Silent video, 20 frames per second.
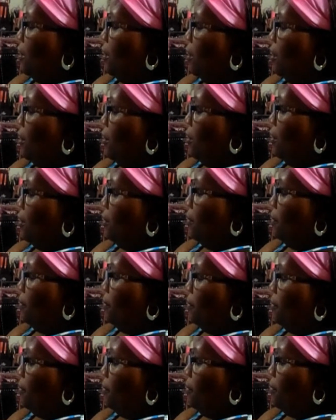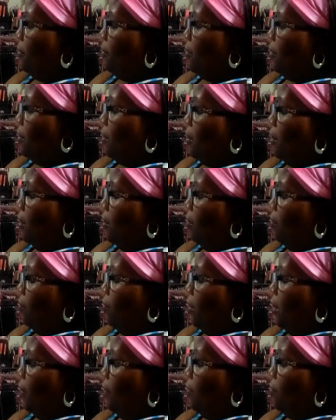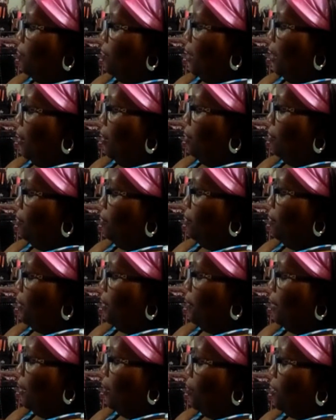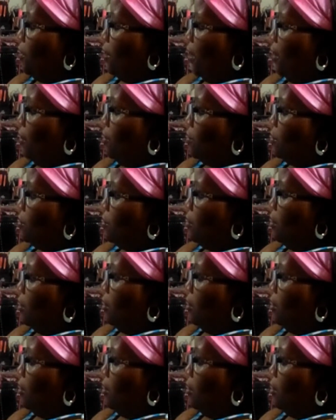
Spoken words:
or the whatever you call them, people that own your house.